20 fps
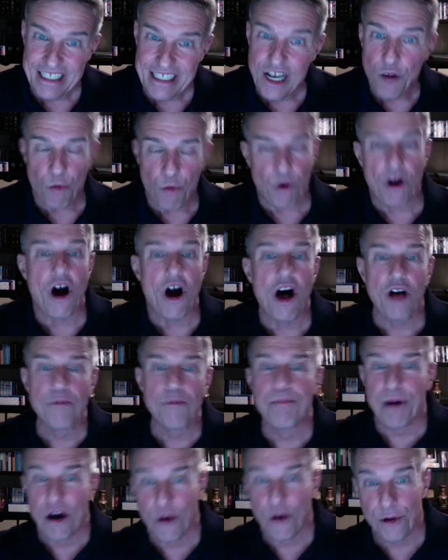we're all
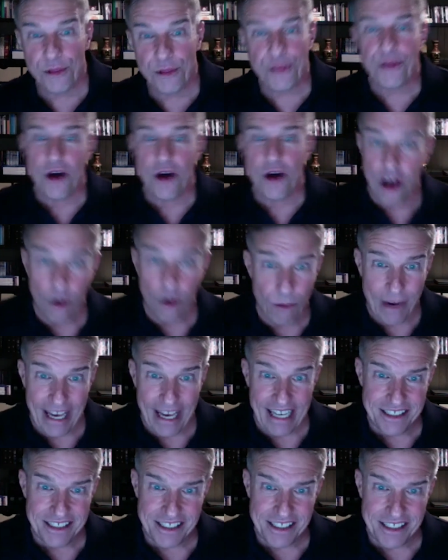both
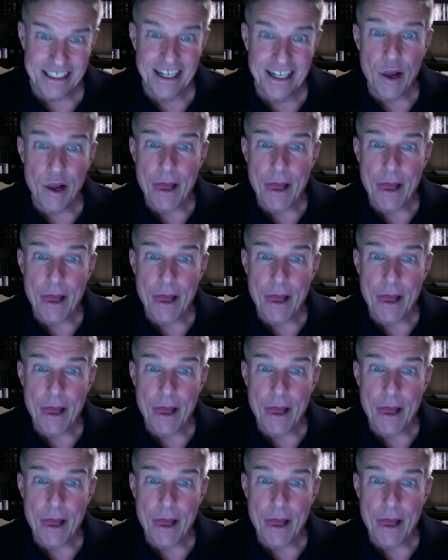always